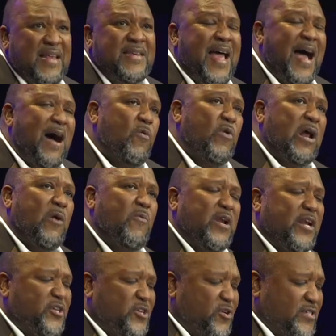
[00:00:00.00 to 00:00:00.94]
Now what I
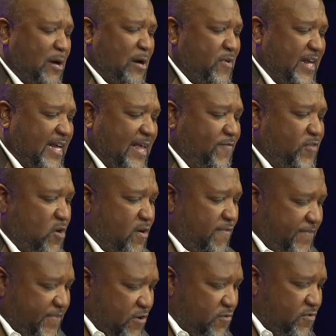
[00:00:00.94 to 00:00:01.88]
want to do is I want to give you
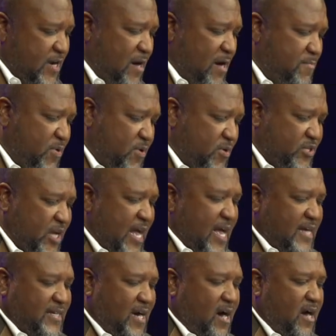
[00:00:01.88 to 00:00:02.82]
a few numbers
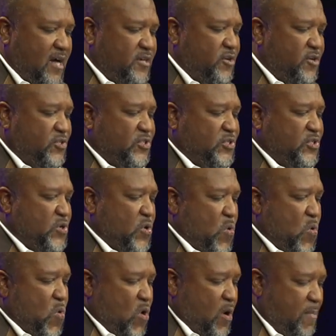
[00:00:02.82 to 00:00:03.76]
to
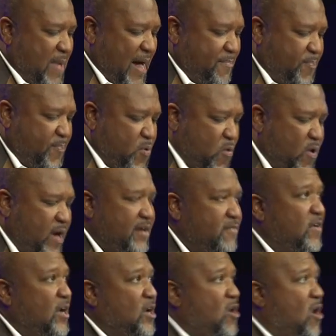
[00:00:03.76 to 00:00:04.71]
underscore my
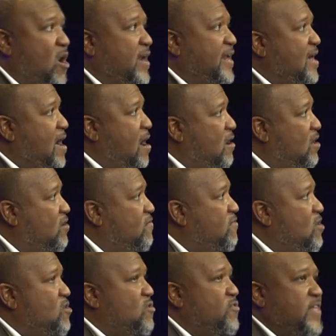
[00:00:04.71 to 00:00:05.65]
point regarding our
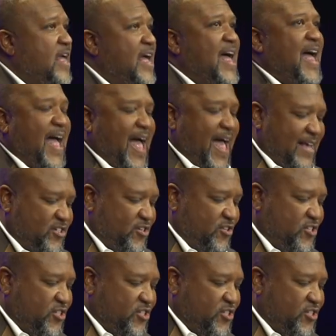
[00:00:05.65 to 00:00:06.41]
growth as